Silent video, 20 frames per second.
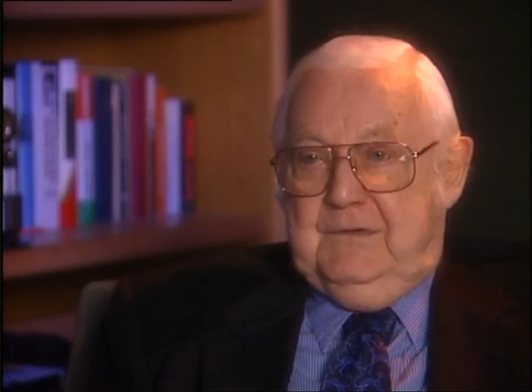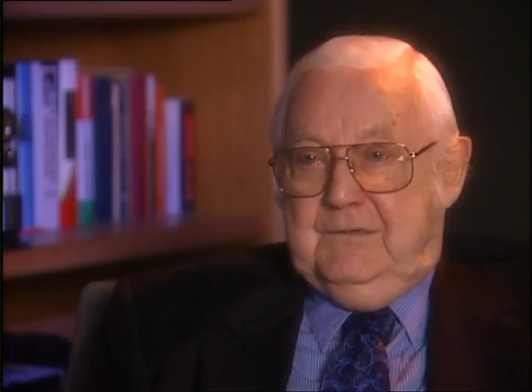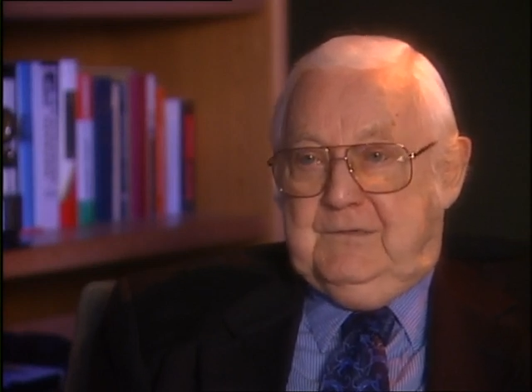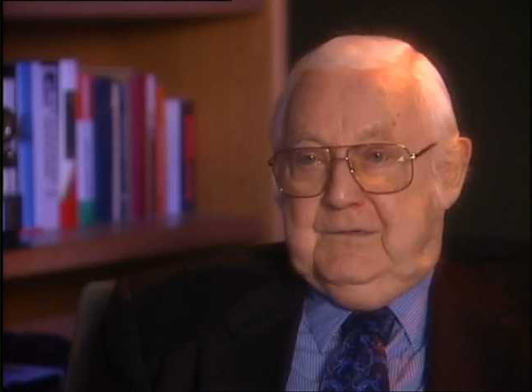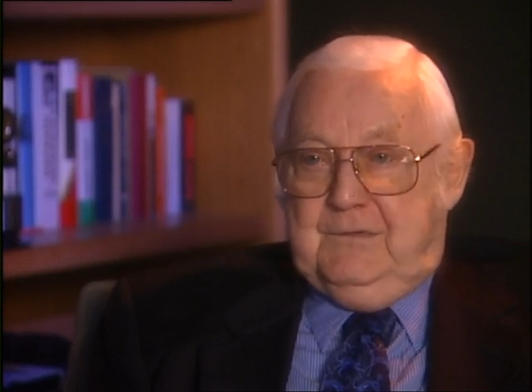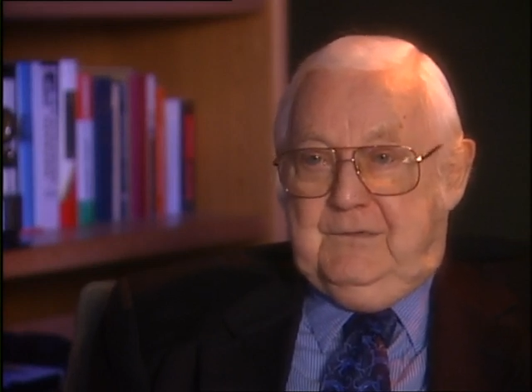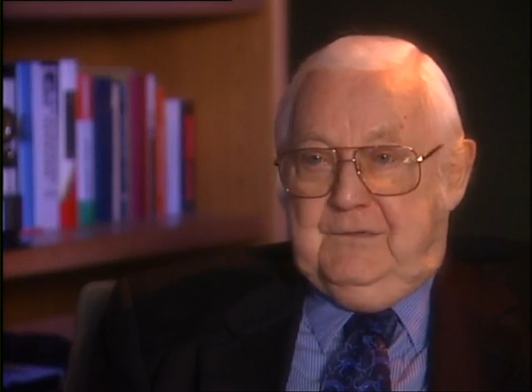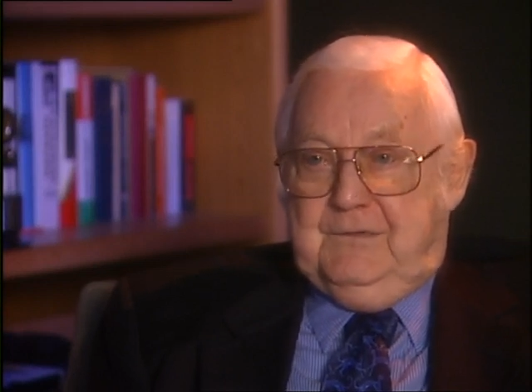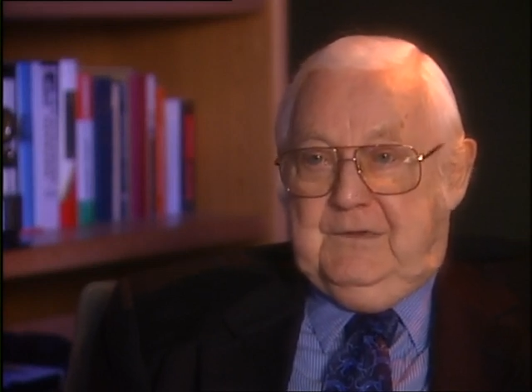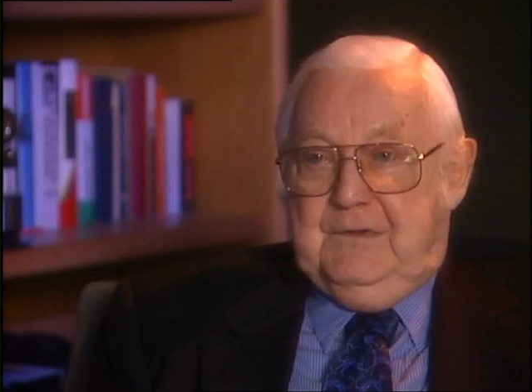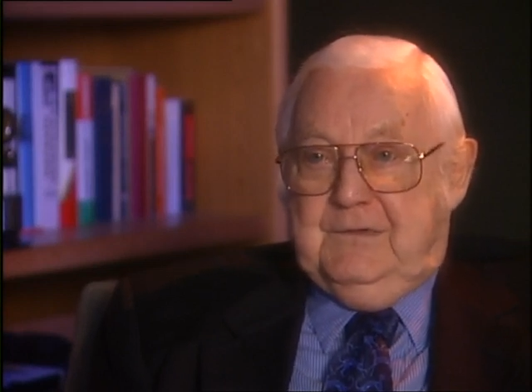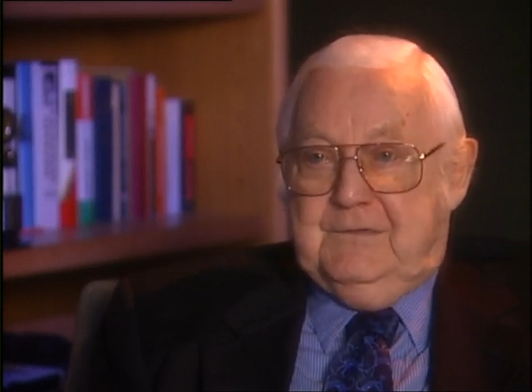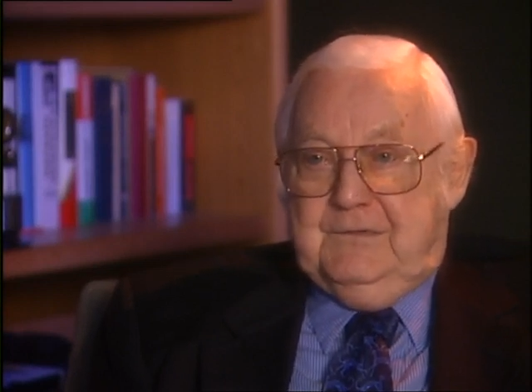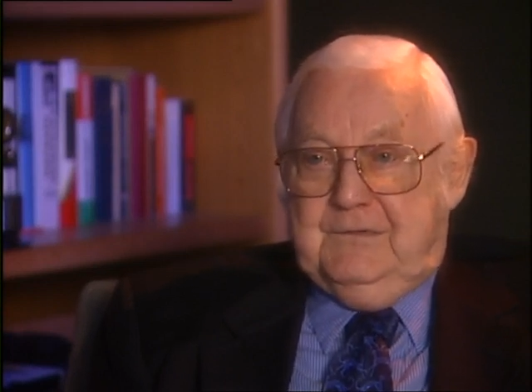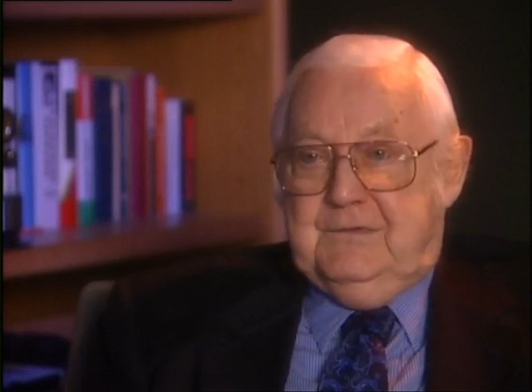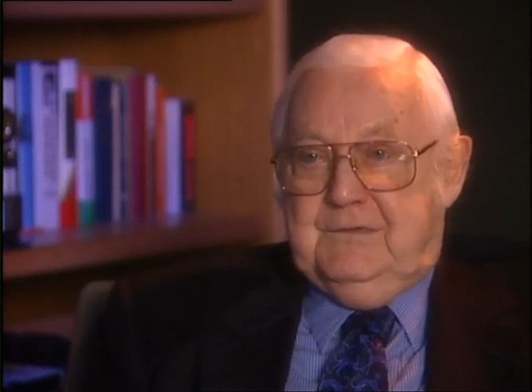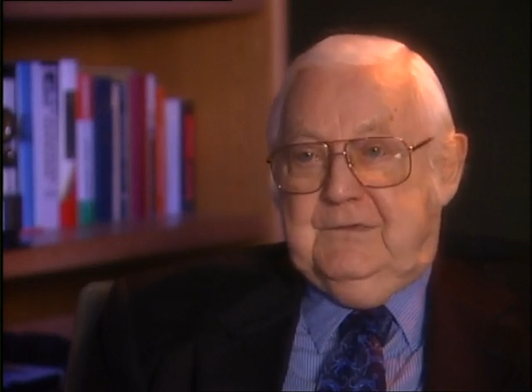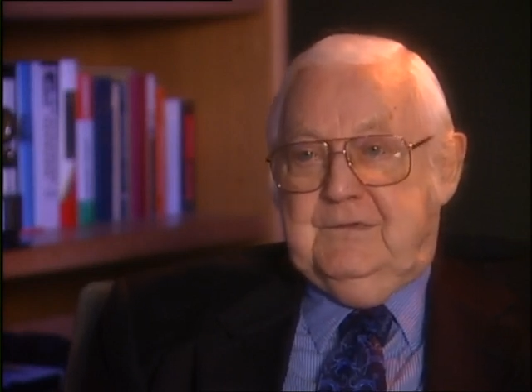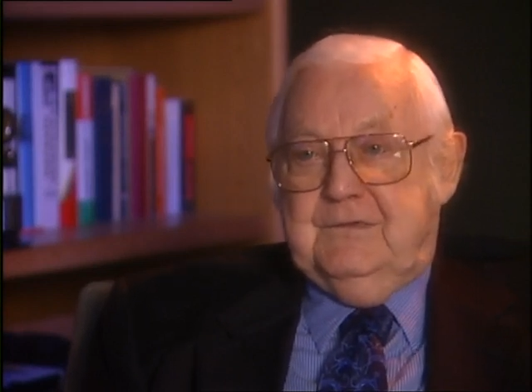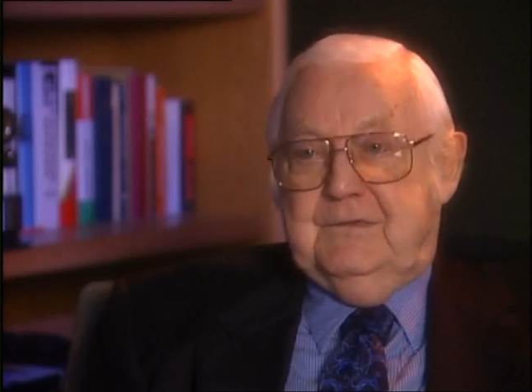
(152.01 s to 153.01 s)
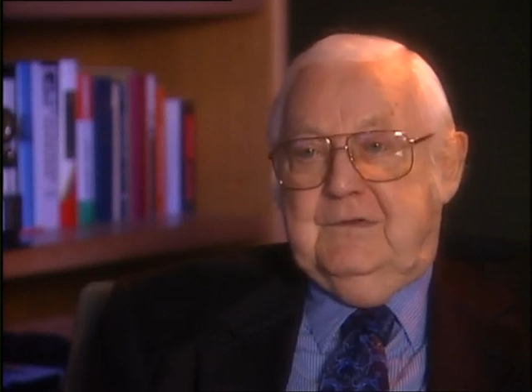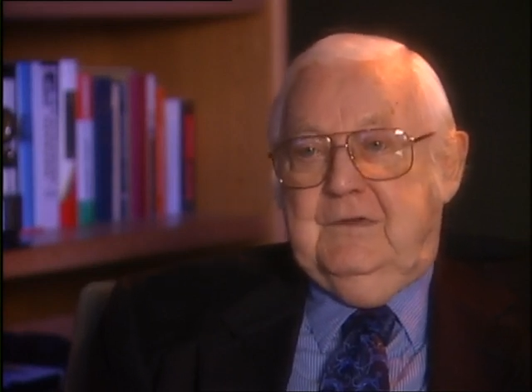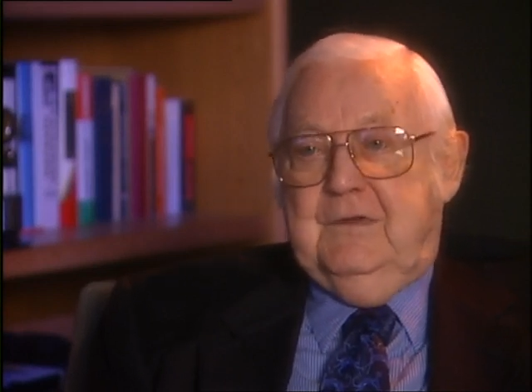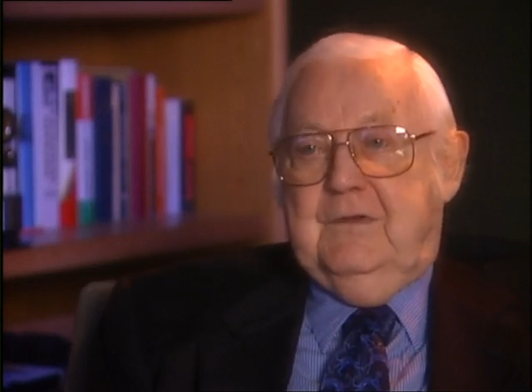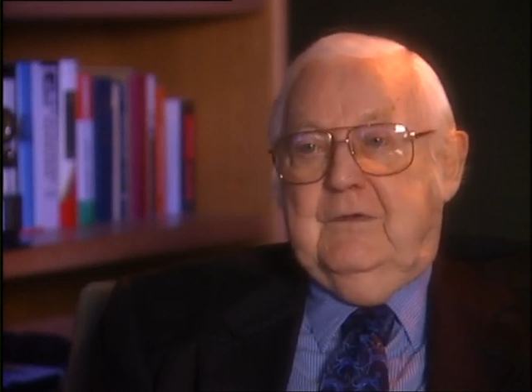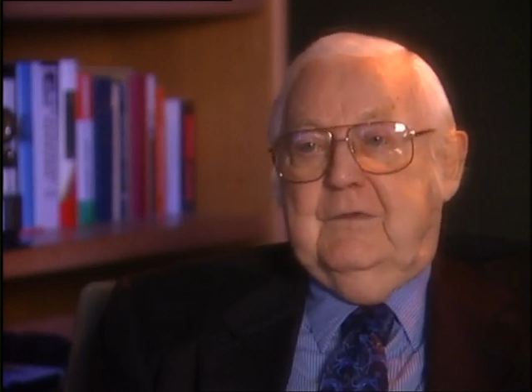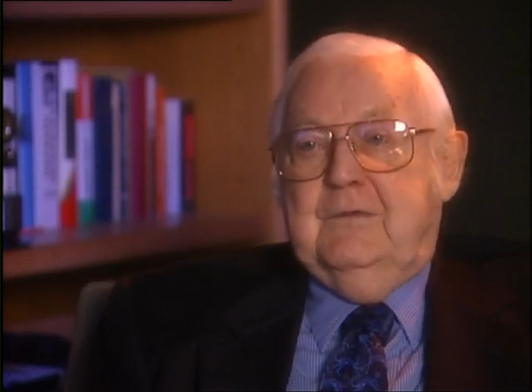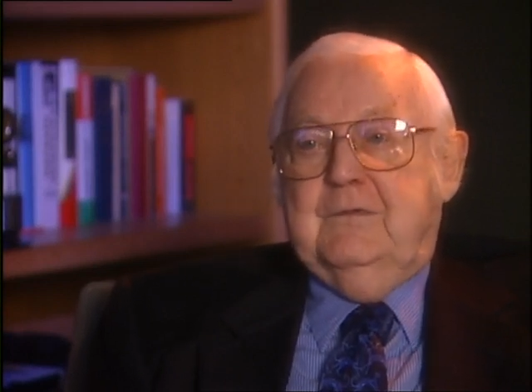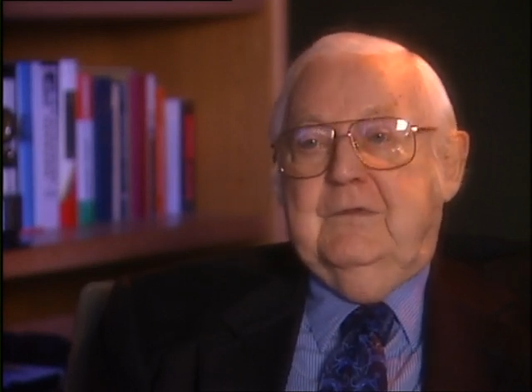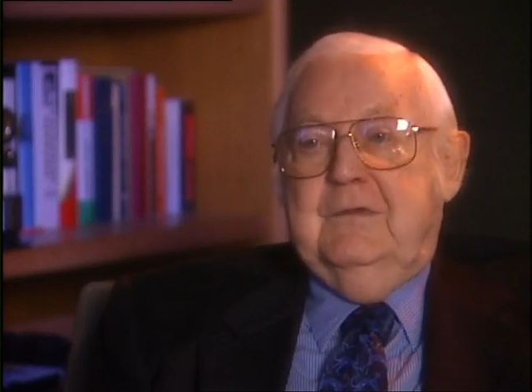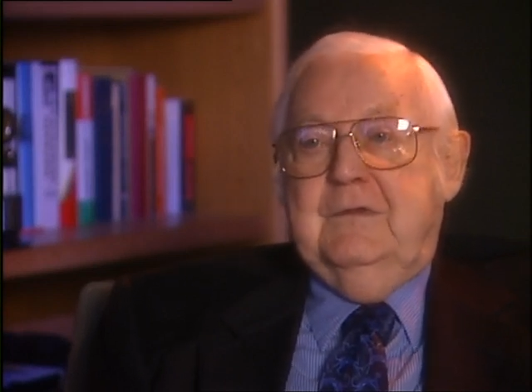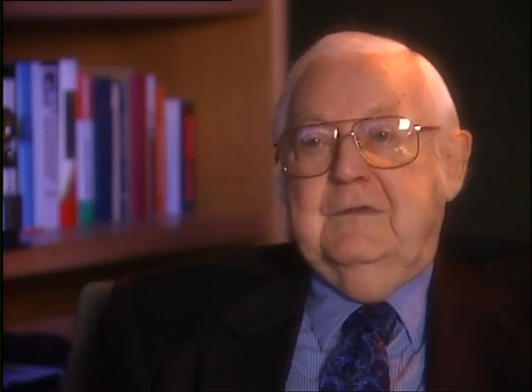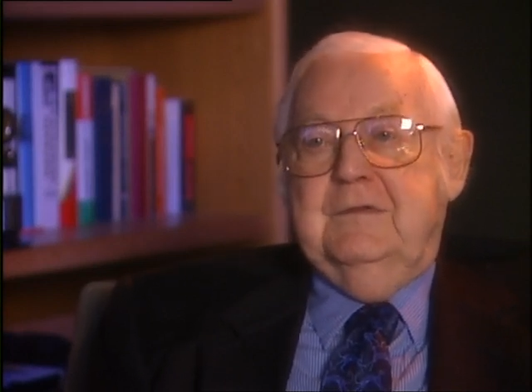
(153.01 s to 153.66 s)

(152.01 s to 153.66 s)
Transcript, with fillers: certain instances and all.